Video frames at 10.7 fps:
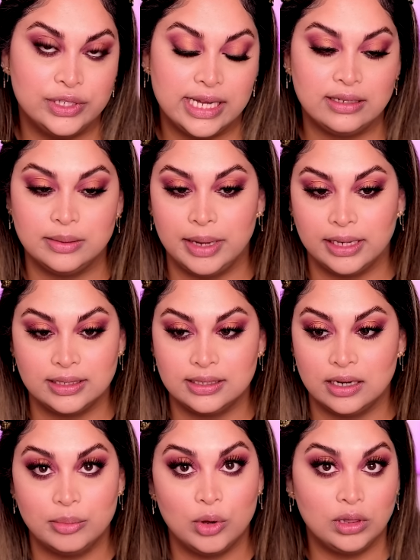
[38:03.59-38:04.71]
down to
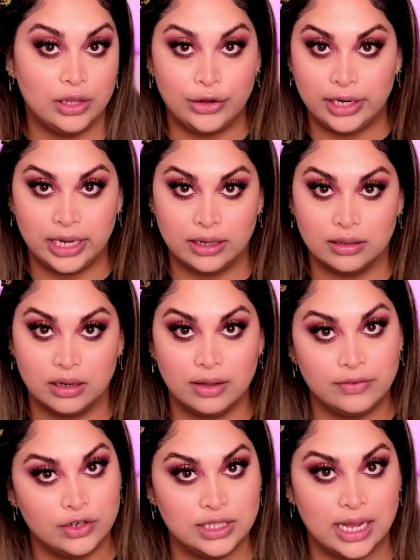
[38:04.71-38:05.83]
Pakistan upon learning
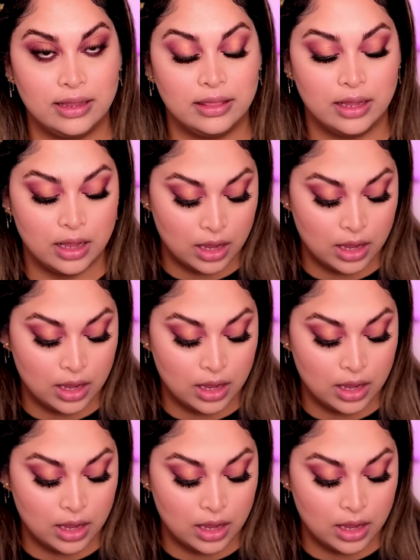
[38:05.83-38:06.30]
of her death,